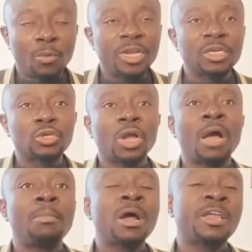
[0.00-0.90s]
That is the
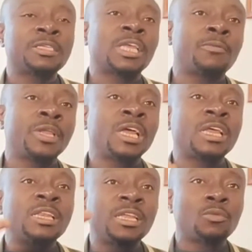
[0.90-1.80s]
fear. That is the
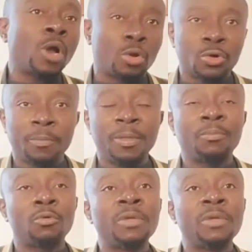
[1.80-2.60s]
first fear we are having.